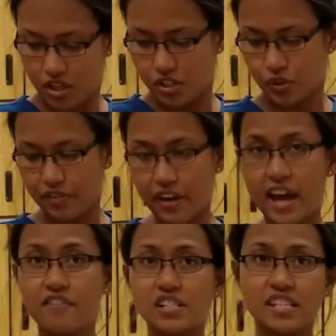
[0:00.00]
So if I
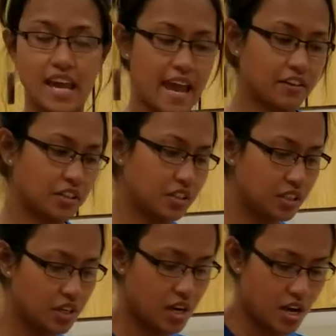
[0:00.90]
have a
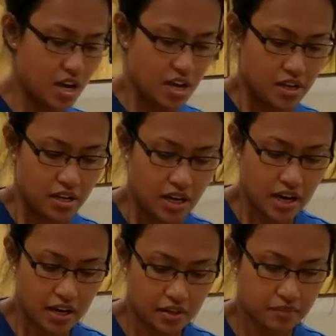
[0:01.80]
scanner,
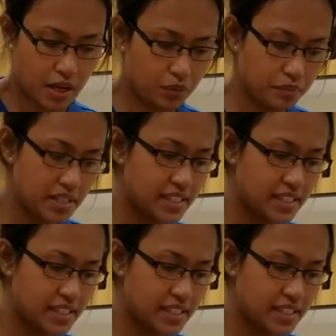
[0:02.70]
I will be